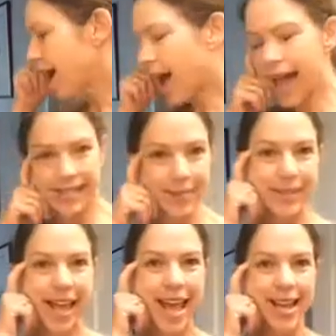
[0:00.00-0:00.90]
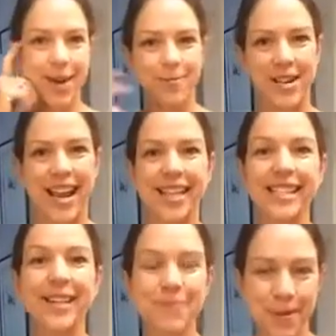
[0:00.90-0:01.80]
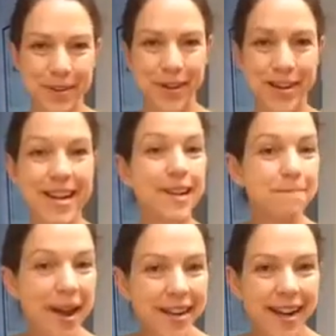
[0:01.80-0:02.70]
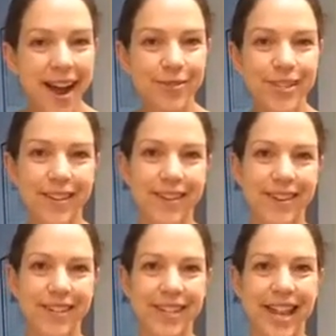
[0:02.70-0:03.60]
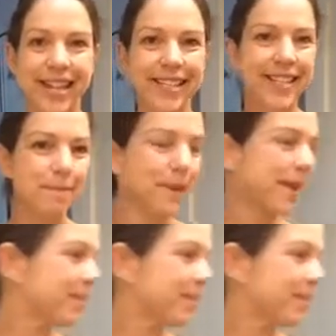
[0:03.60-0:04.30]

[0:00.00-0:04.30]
as I'm saying it, I'm realizing I'm probably going to need a butter knife to get into that butter to